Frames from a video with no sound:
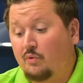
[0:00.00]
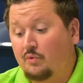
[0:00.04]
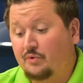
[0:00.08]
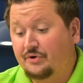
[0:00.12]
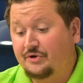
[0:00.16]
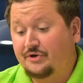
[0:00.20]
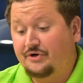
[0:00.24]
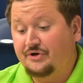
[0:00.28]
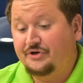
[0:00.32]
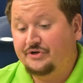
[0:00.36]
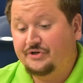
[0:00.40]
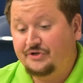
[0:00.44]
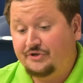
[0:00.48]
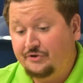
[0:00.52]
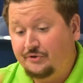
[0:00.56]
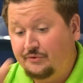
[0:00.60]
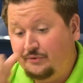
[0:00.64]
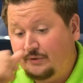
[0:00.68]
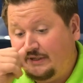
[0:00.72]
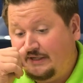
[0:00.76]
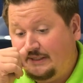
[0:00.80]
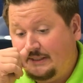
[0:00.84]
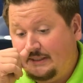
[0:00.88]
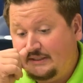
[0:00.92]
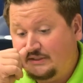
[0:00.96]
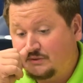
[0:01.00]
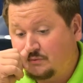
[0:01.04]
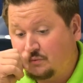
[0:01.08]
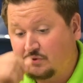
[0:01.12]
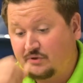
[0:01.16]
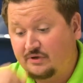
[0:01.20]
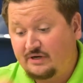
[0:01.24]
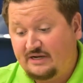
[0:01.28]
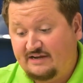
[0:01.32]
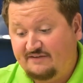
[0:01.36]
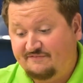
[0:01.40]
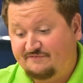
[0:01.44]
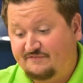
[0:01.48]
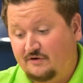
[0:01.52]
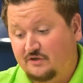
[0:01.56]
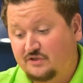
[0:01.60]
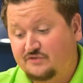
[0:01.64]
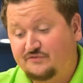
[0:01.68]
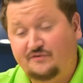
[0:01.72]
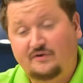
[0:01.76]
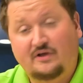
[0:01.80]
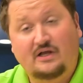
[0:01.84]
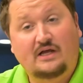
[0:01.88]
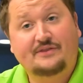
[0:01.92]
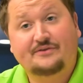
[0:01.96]
we're going to do is we're going to have
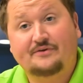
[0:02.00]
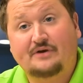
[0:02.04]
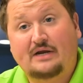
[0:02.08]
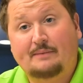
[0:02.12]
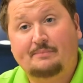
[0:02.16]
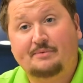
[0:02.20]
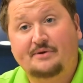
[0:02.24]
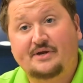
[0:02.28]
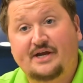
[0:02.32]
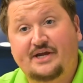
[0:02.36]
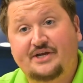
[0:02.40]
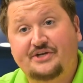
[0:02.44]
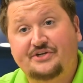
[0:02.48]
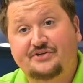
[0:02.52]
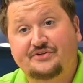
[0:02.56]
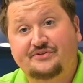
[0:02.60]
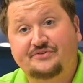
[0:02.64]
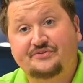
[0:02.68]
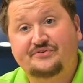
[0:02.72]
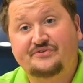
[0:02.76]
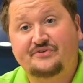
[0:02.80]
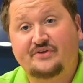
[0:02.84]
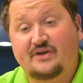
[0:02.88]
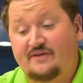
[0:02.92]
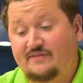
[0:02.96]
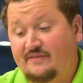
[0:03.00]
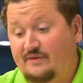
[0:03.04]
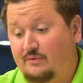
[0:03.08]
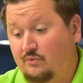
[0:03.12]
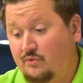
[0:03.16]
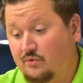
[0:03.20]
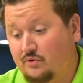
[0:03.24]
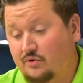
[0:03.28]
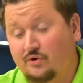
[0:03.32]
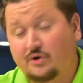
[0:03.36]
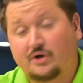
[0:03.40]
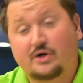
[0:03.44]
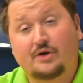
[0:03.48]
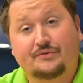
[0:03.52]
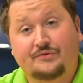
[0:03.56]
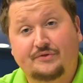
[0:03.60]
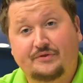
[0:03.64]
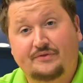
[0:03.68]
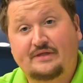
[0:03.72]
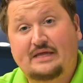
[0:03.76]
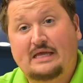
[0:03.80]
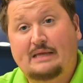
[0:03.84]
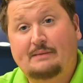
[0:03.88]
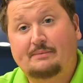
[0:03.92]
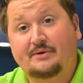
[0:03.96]
folks fill out their applications, and then we're going to go
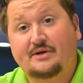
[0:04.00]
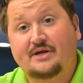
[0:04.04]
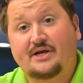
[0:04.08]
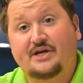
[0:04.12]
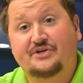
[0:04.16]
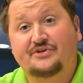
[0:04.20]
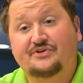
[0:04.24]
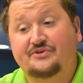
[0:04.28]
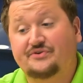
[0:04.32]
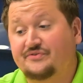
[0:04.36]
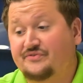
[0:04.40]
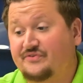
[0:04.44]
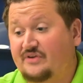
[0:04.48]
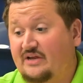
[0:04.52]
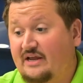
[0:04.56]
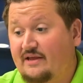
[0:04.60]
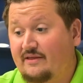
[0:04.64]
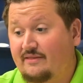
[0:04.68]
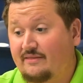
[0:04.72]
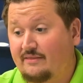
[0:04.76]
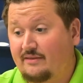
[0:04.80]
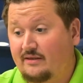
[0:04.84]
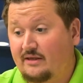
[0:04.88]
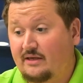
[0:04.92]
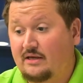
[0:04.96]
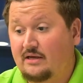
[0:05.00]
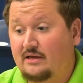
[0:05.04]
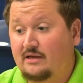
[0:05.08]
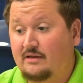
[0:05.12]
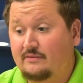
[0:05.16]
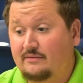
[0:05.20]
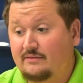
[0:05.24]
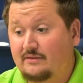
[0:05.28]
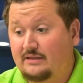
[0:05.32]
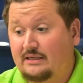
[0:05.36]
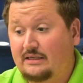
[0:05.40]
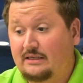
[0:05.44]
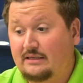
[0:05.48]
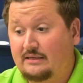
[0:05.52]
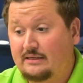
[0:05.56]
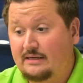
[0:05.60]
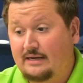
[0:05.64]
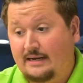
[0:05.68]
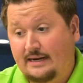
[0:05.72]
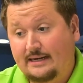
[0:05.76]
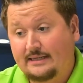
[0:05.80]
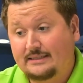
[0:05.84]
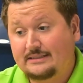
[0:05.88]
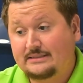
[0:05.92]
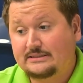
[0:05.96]
through the applications, and then
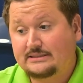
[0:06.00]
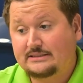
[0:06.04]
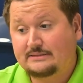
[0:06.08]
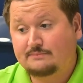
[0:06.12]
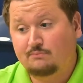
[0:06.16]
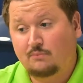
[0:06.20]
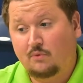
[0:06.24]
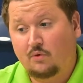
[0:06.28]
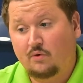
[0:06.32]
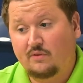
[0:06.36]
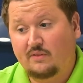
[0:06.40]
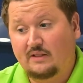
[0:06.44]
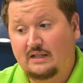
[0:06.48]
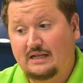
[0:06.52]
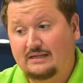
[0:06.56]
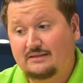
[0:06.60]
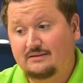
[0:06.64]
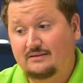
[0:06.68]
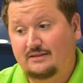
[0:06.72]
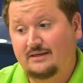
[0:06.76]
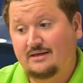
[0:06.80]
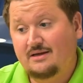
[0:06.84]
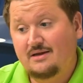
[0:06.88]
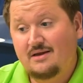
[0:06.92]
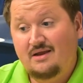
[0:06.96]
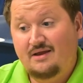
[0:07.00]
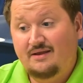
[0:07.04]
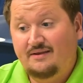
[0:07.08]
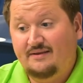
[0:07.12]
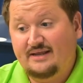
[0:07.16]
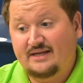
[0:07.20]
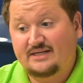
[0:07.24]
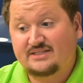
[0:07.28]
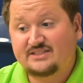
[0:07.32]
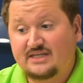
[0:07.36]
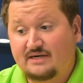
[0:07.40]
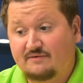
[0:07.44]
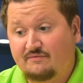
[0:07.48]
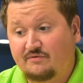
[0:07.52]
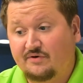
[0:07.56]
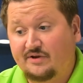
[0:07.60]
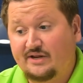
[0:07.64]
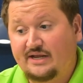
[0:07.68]
next several